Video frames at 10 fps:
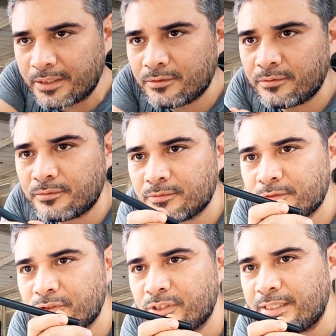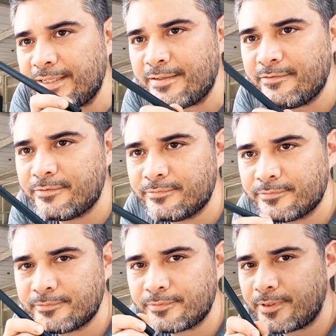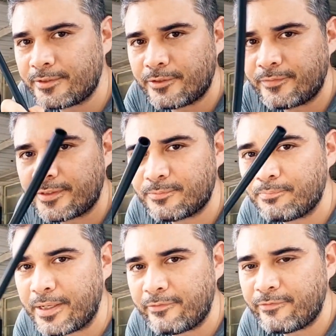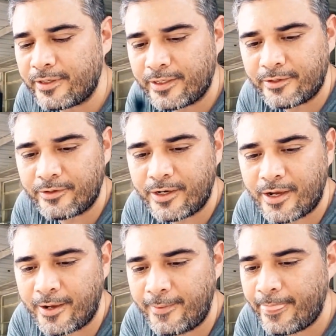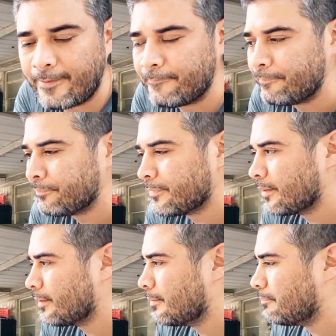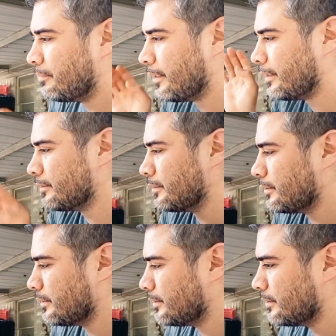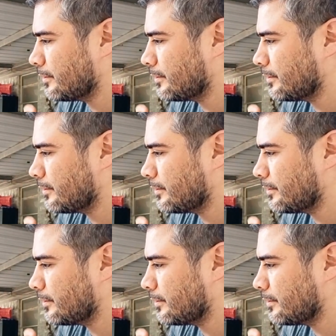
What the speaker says: with my little sleeve. I'm not sure if that's benefiting it or not. But